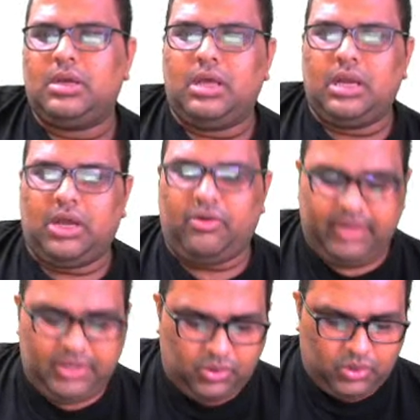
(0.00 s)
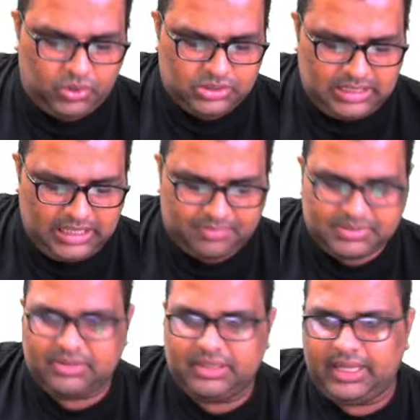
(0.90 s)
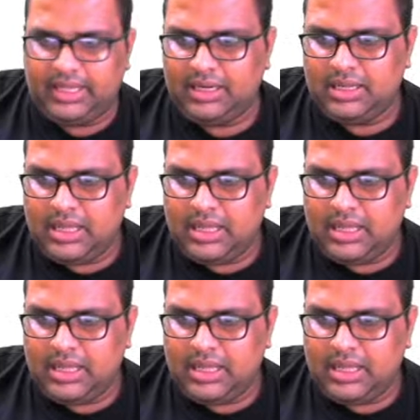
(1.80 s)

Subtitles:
Now when you closely observe there,